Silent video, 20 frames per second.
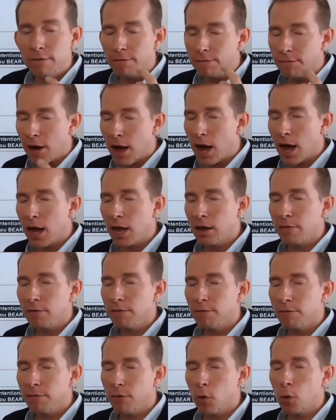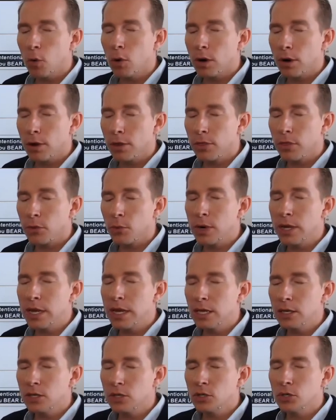5, 4,
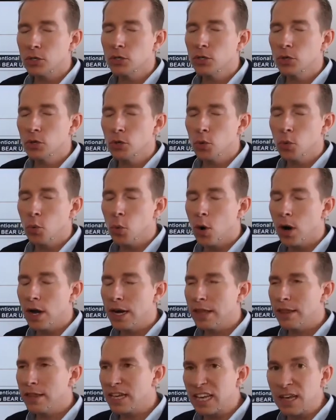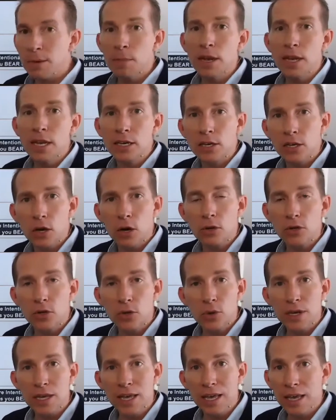3, 2, 1, and then committing to go
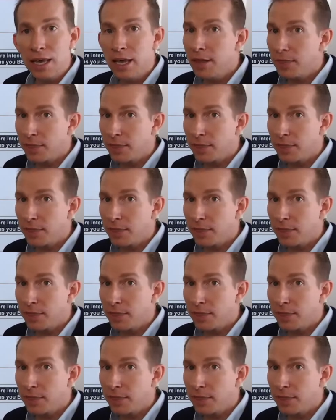doing it.